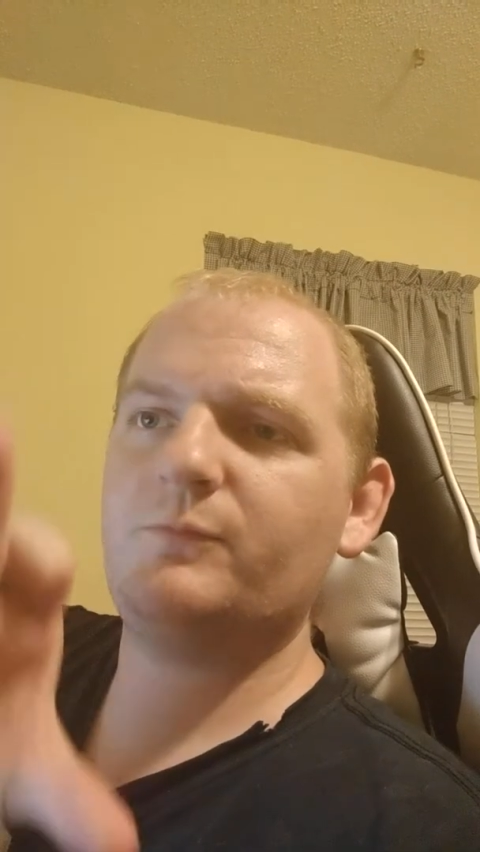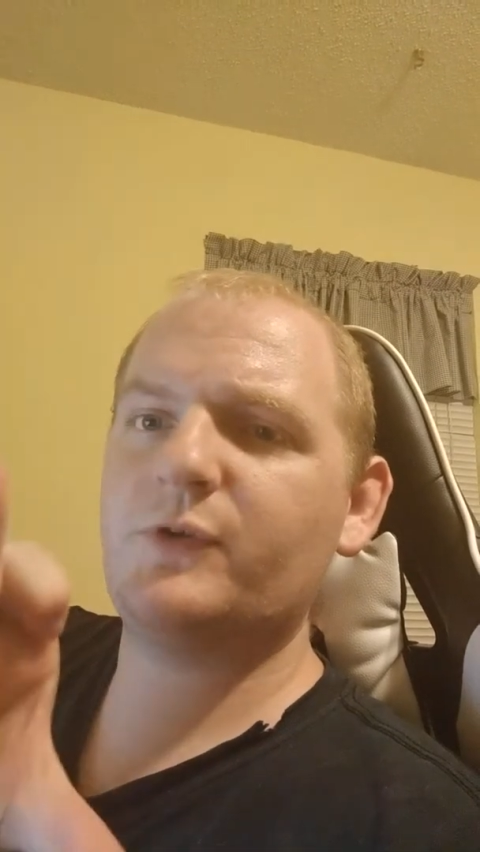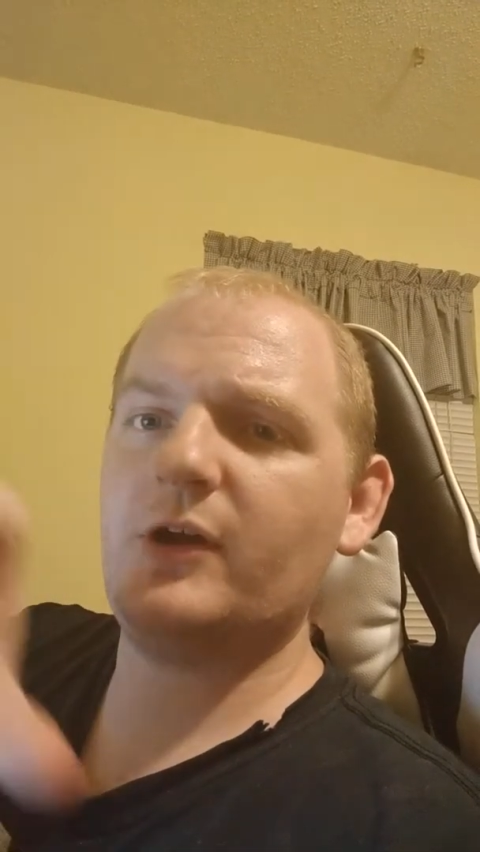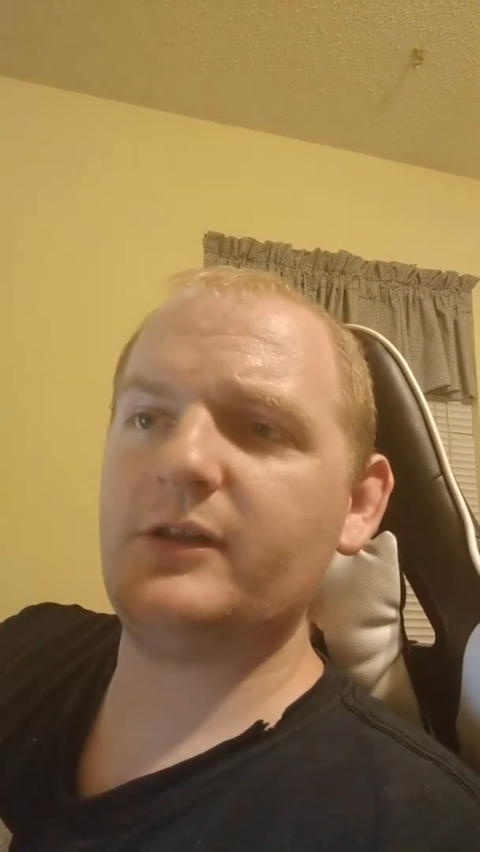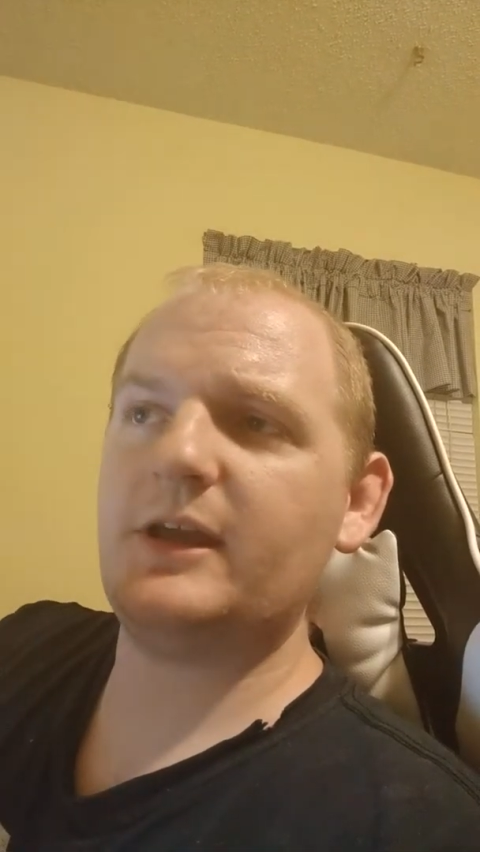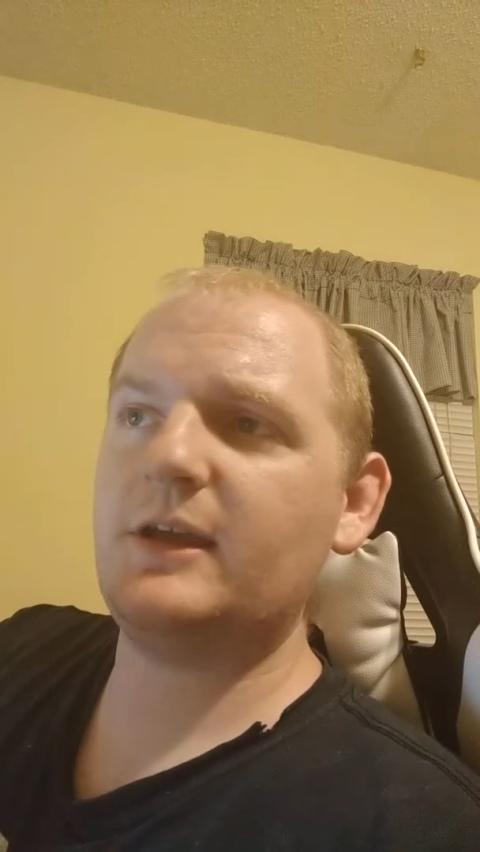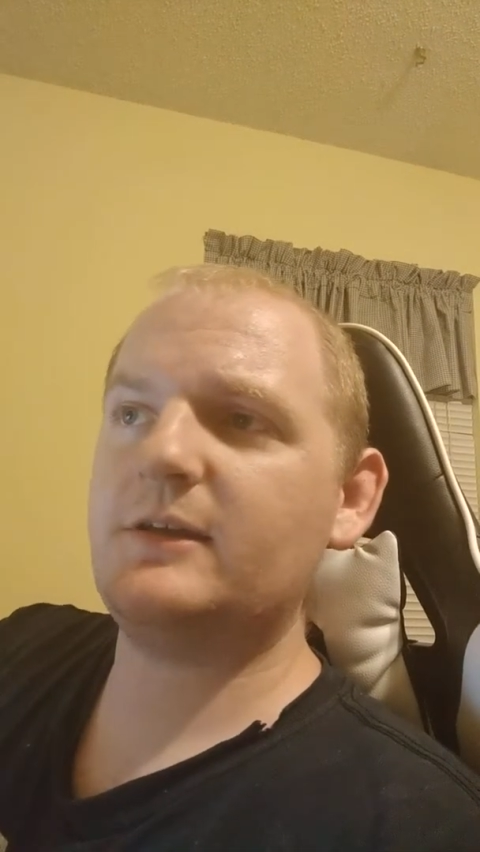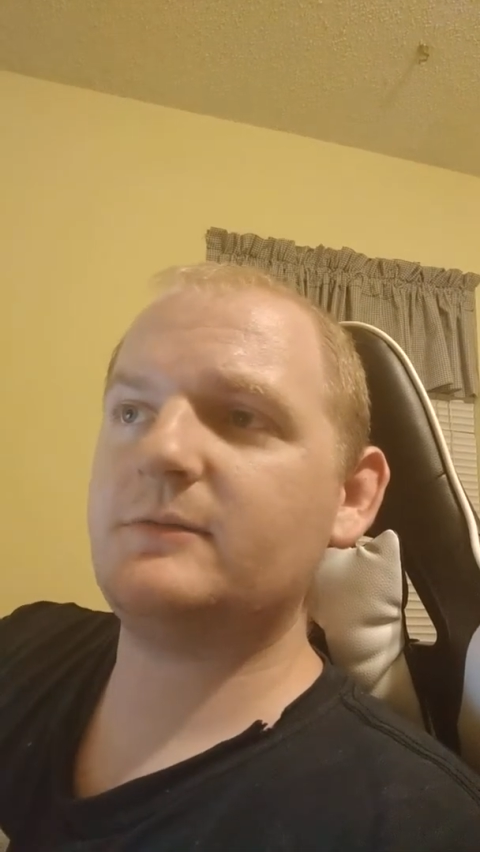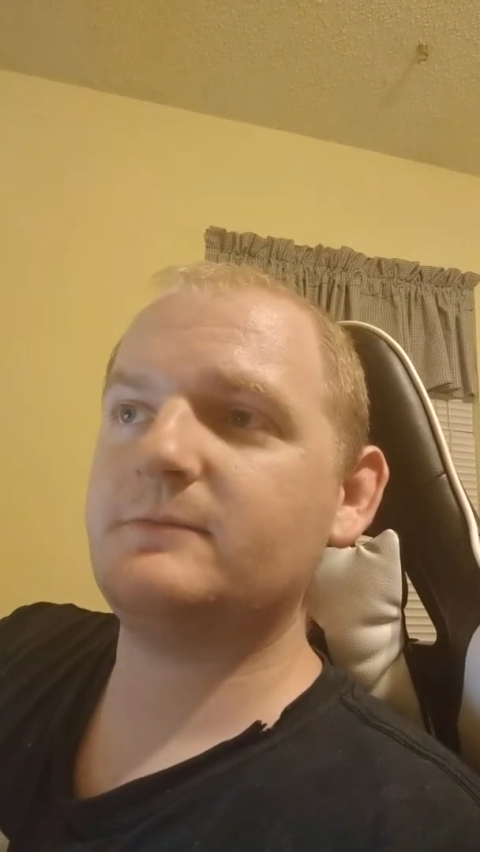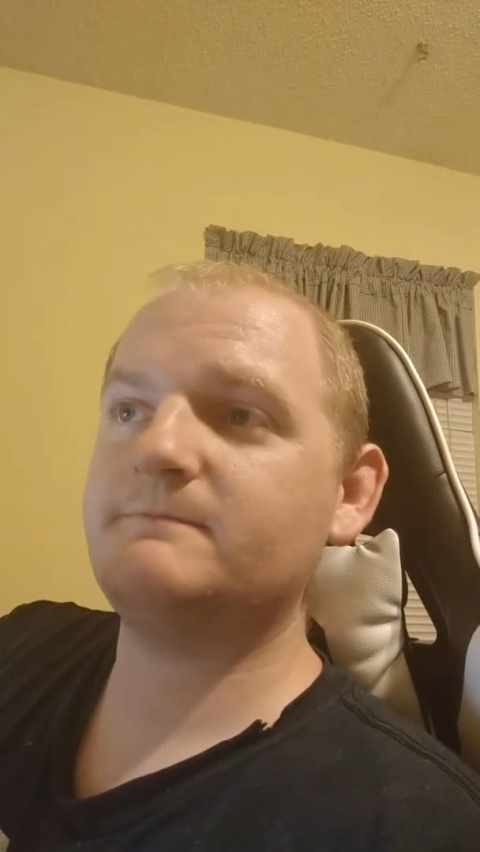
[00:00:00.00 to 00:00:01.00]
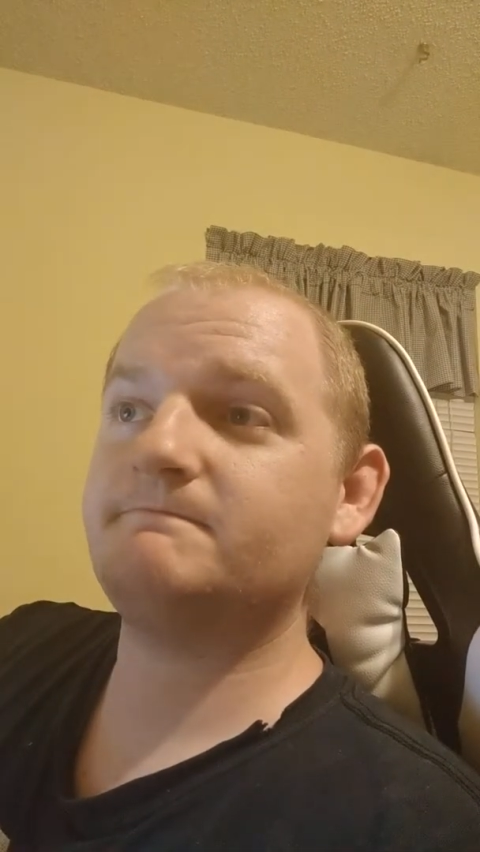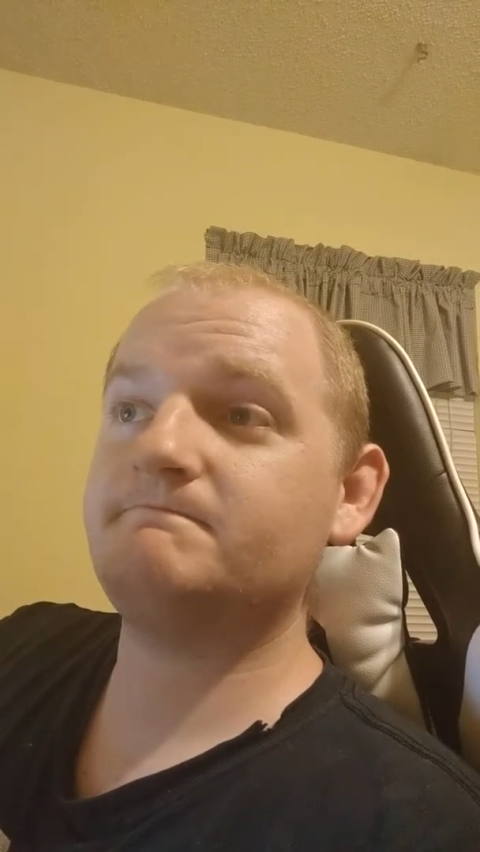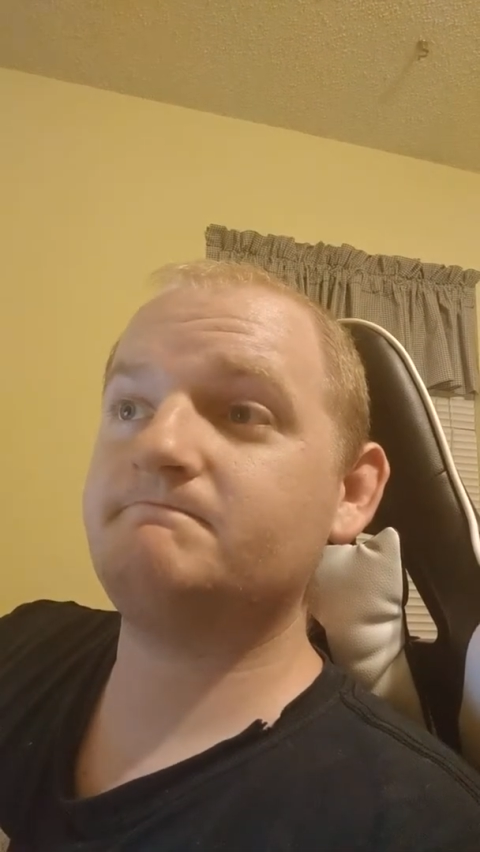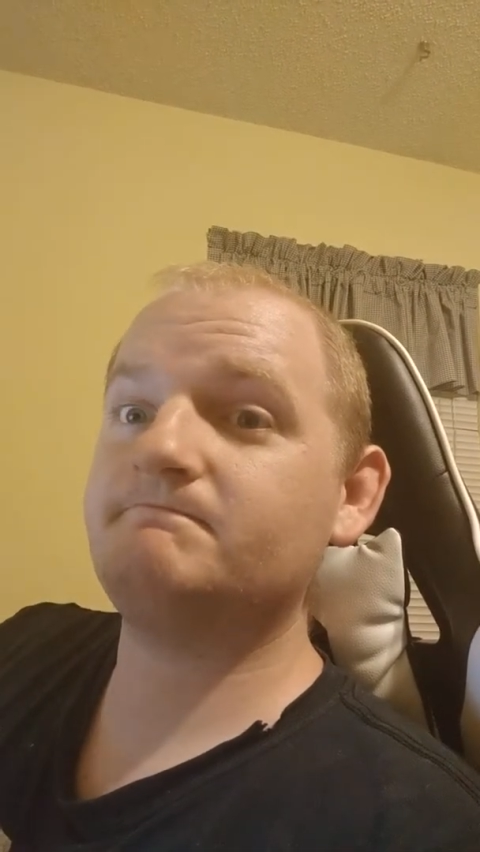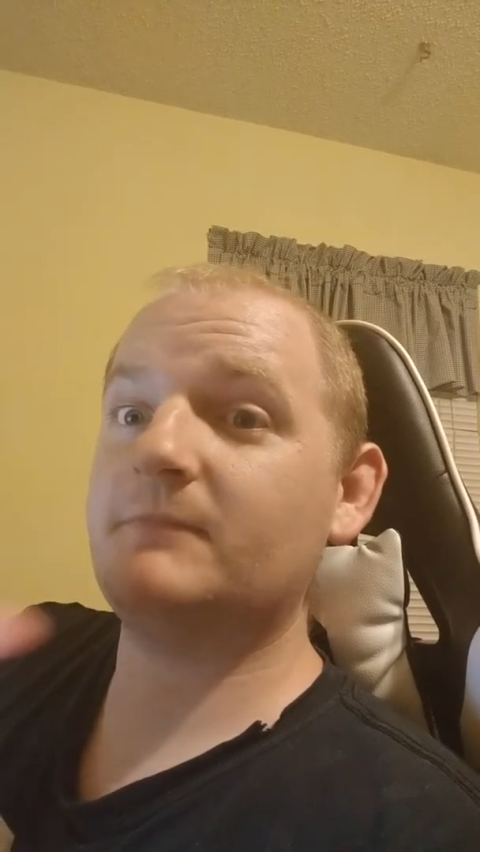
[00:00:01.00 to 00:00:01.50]
Broly
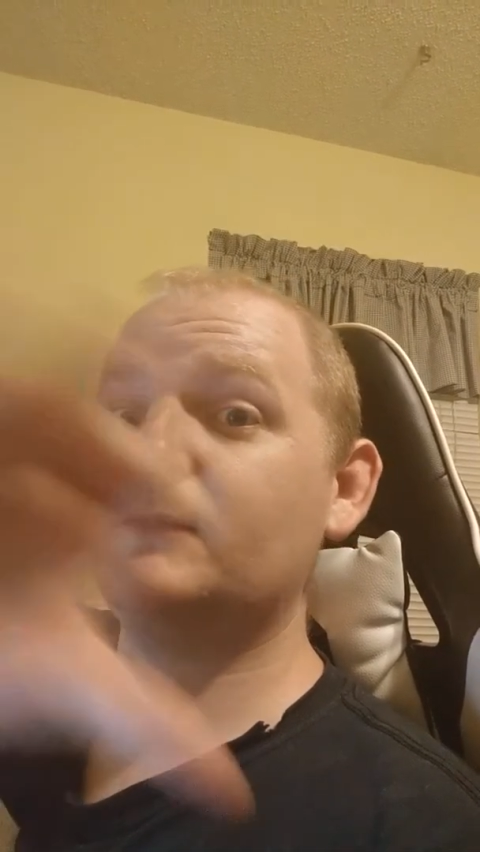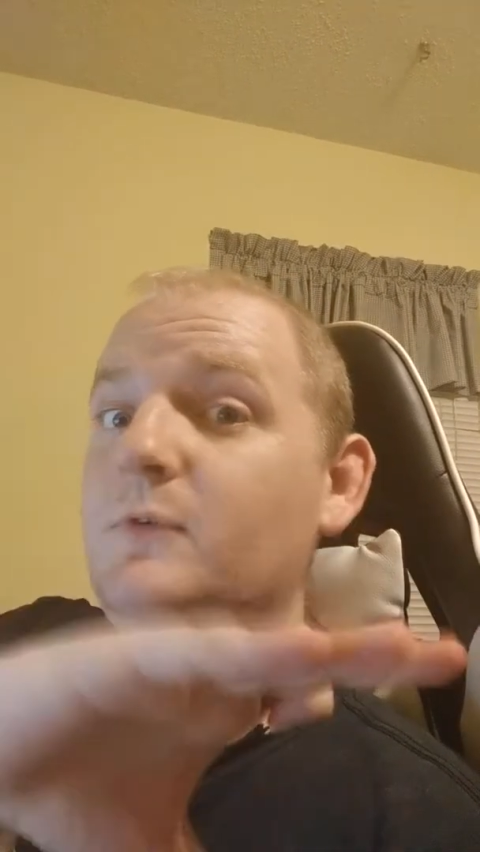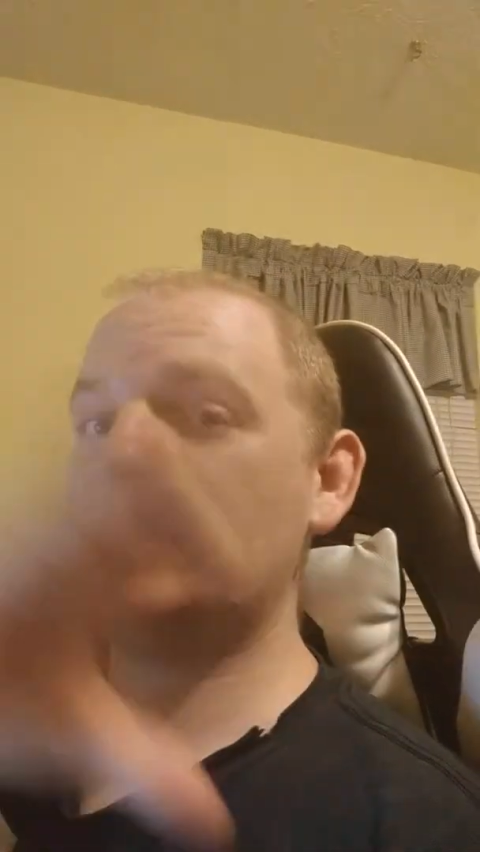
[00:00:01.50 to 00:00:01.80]
will